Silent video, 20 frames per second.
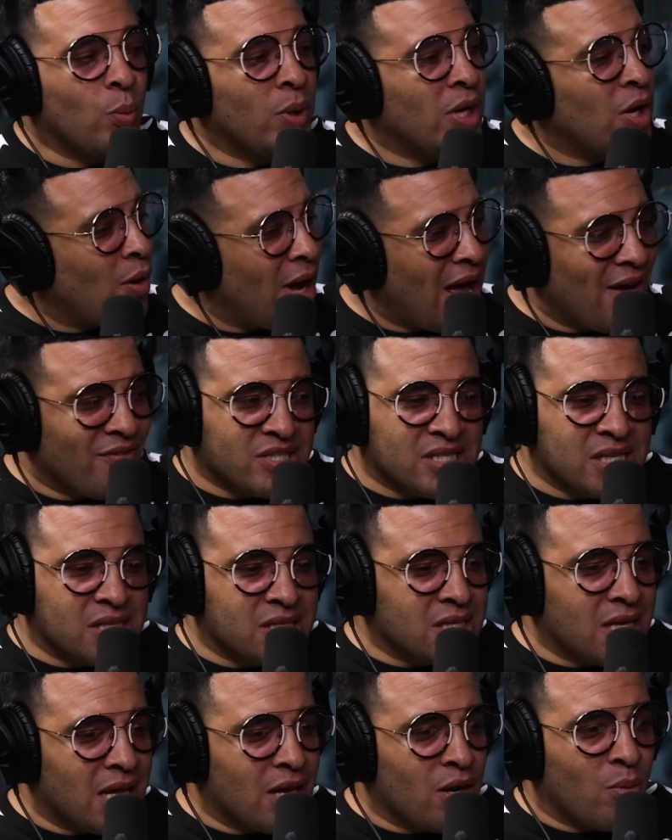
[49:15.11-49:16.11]
We don't have a
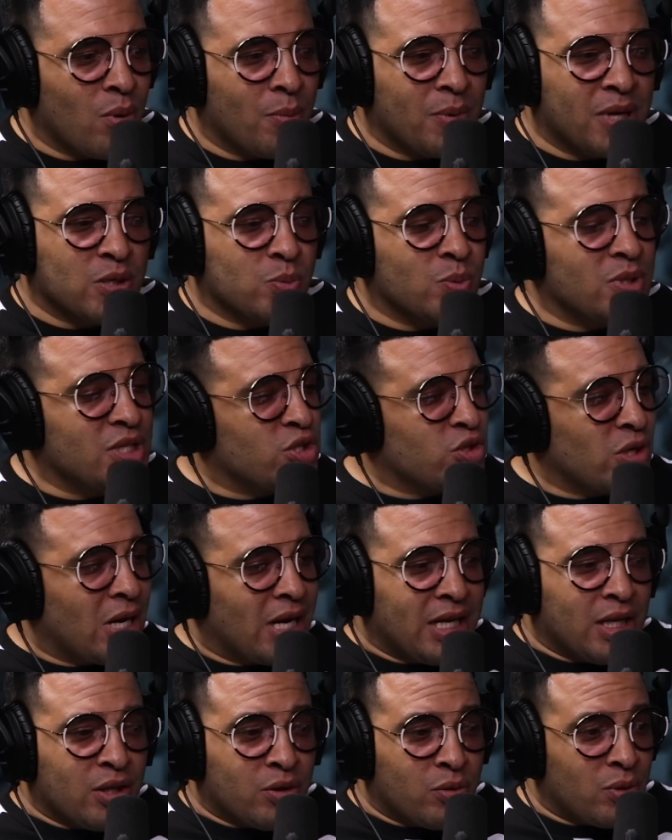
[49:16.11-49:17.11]
sense of that no more because we just
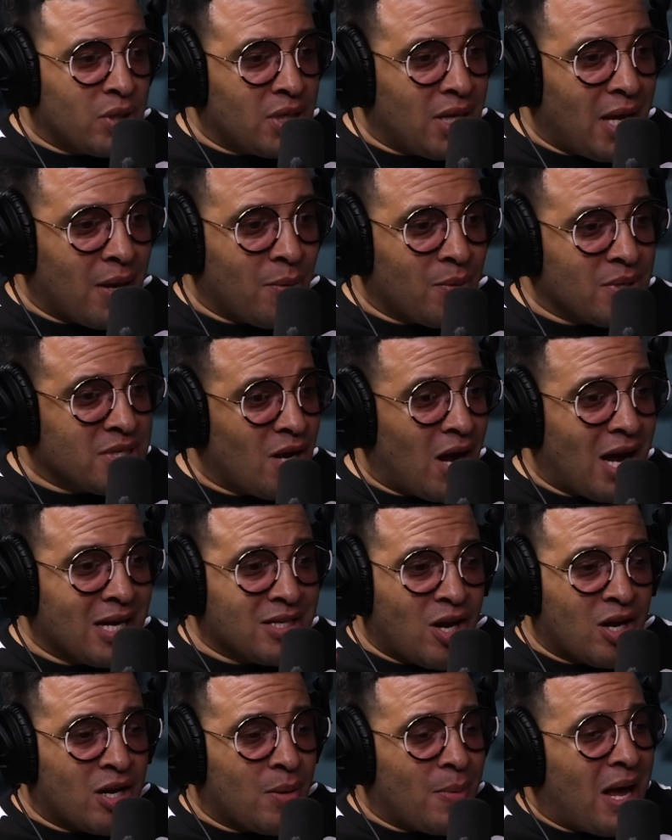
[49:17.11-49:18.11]
trying to get through today. We mm-hmm.
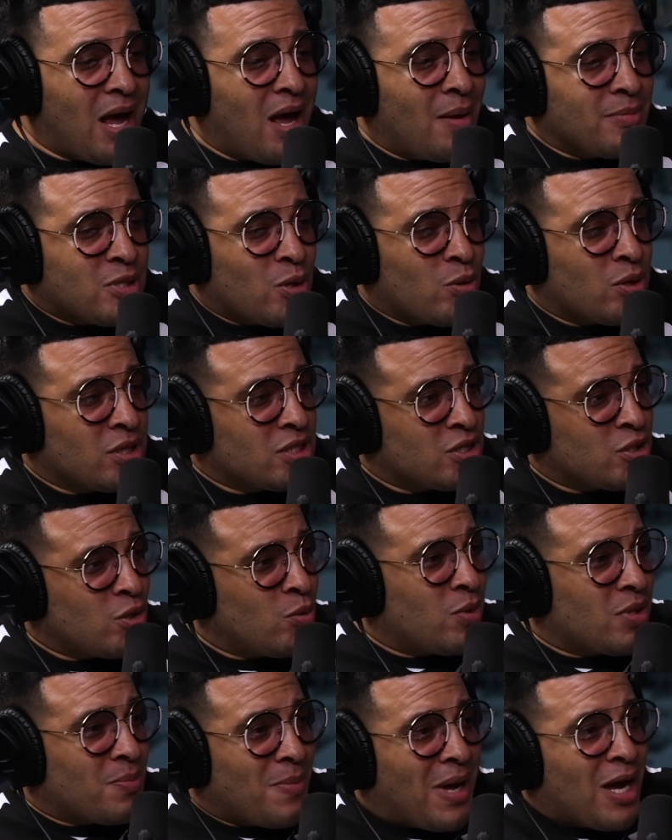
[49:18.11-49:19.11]
I talked about how I'm so
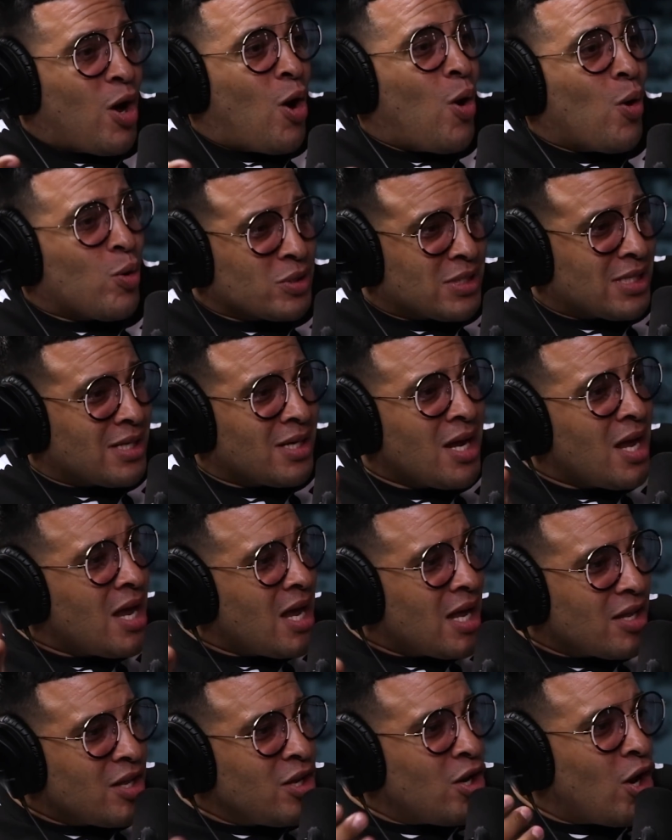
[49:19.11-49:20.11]
consumed with my goals that
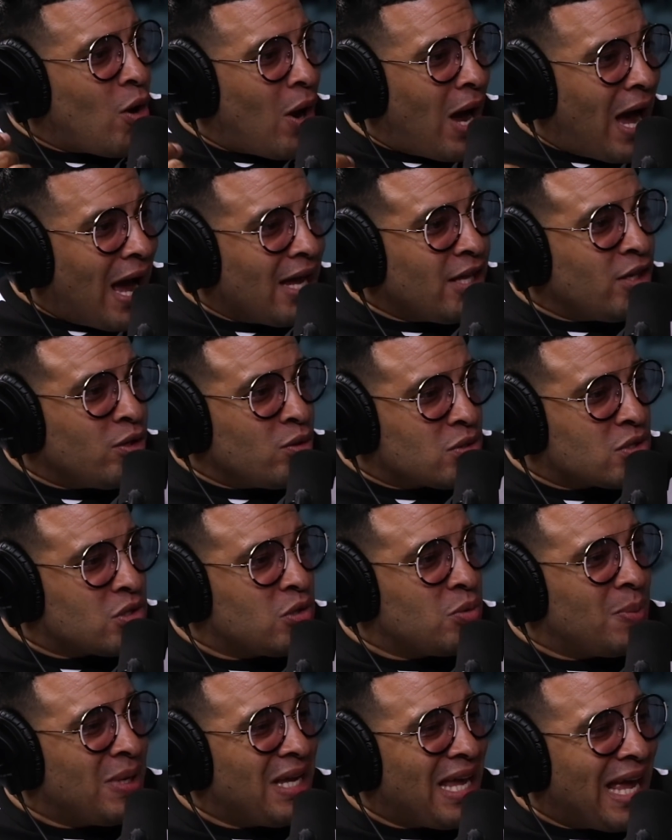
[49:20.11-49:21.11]
yeah. you know I
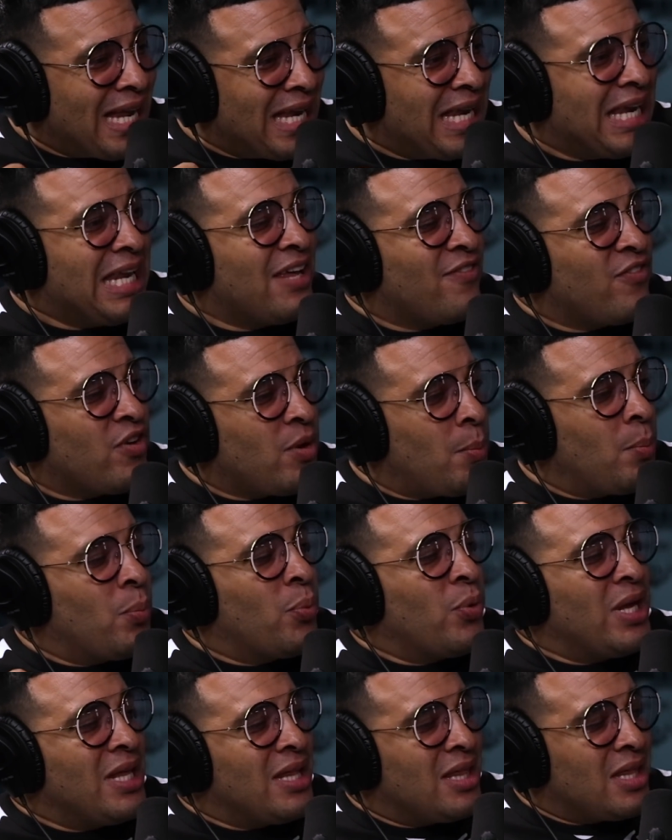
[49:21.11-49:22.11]
used to be a living,
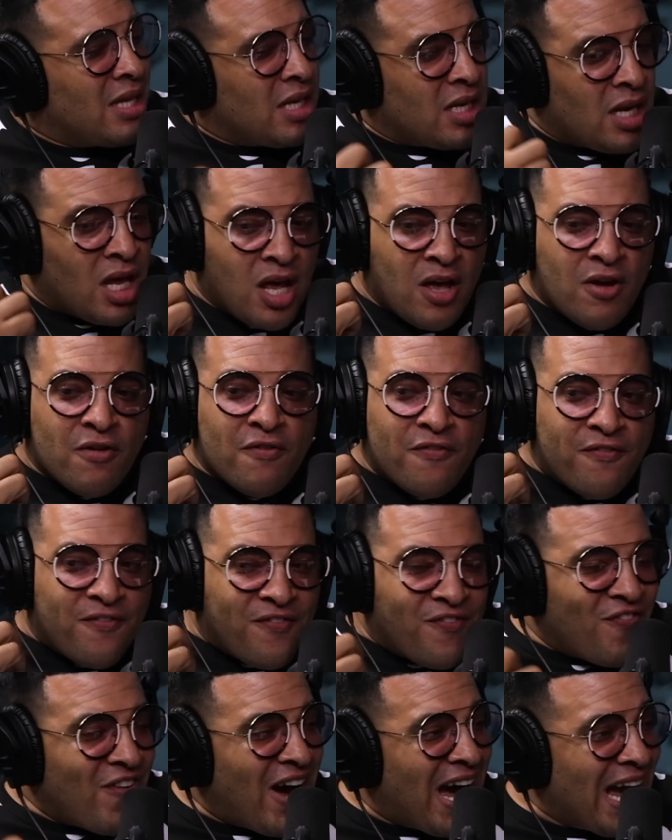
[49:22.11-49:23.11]
breathing,
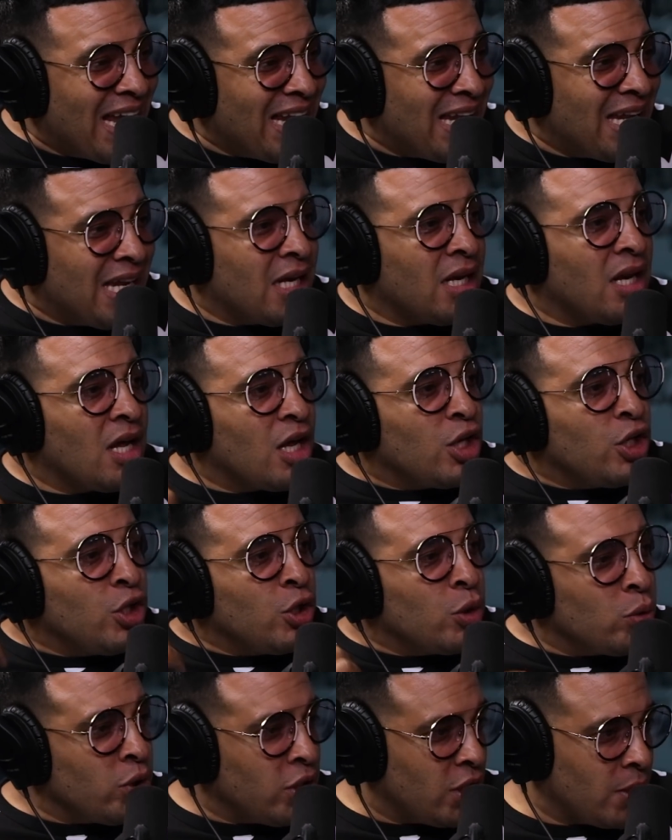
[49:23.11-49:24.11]
fighting
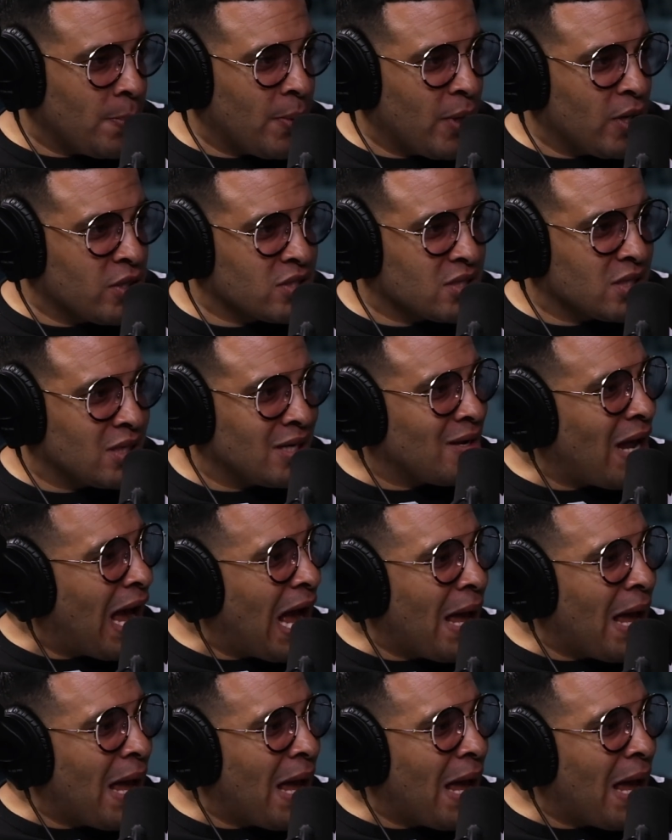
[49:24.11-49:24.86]
union person.